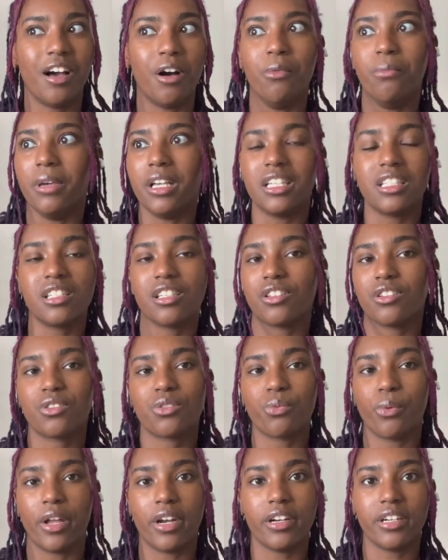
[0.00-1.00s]
amazing
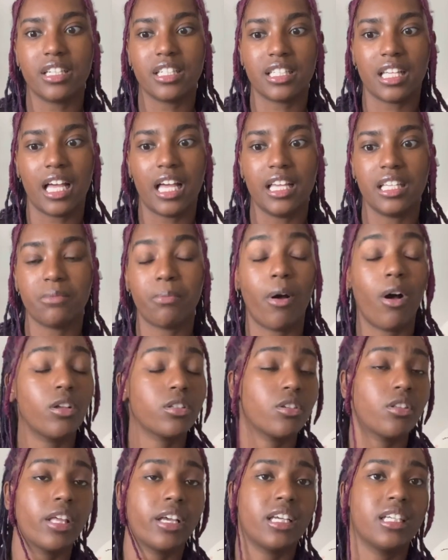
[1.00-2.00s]
sweater designs. But
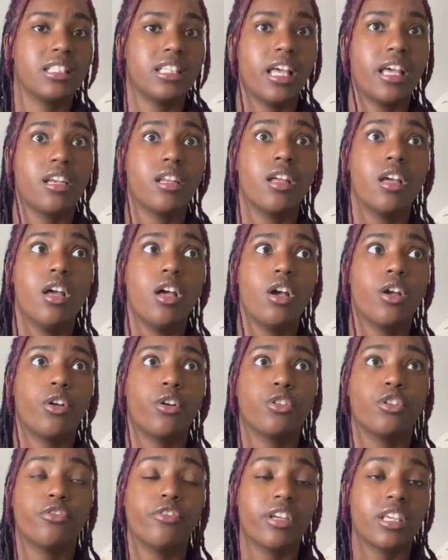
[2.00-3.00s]
also, like I said,
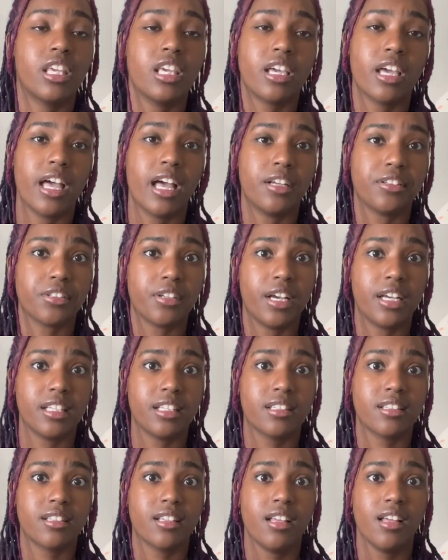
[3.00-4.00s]
Kutova Kika also
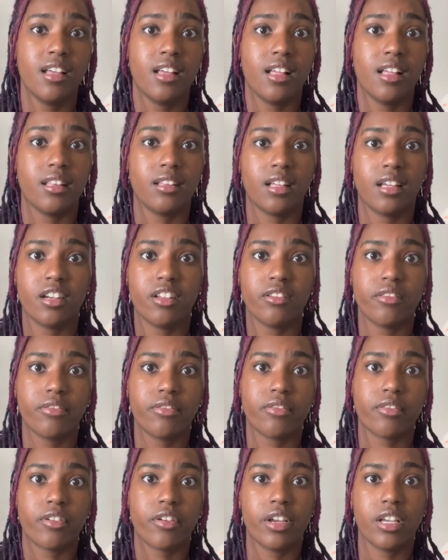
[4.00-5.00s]
has a lot
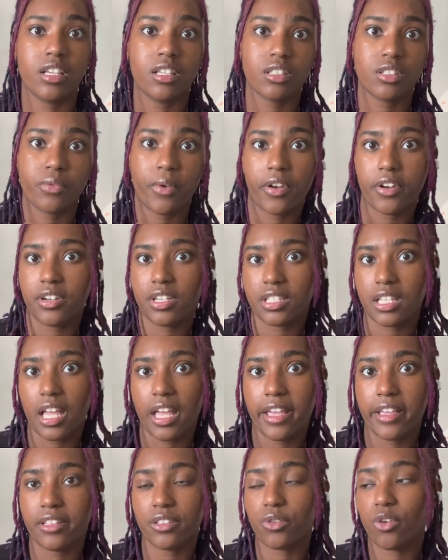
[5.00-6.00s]
of great sweater
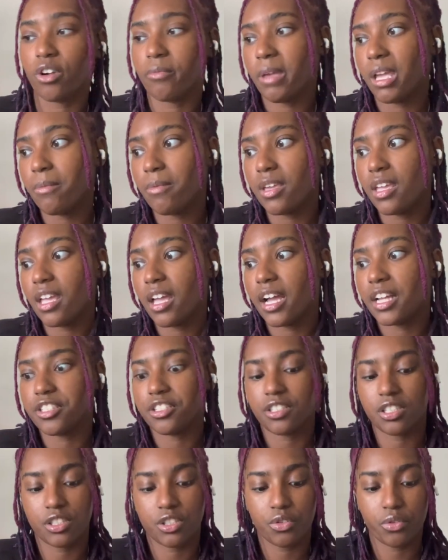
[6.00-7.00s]
designs. Or maybe I
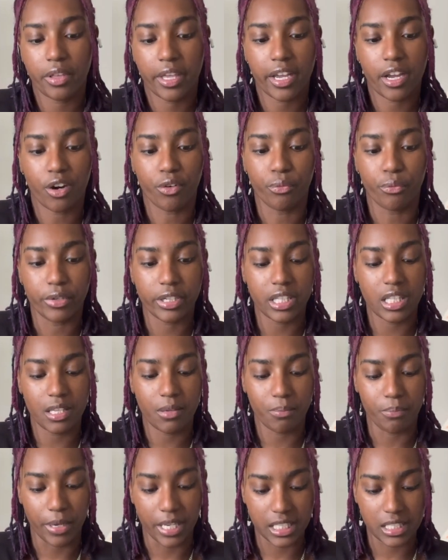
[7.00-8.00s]
should just do like a really
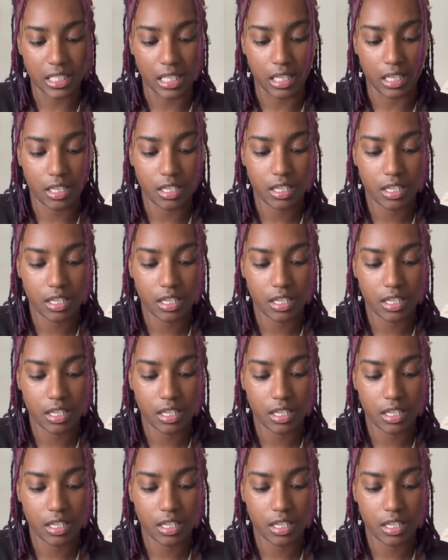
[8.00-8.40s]
basic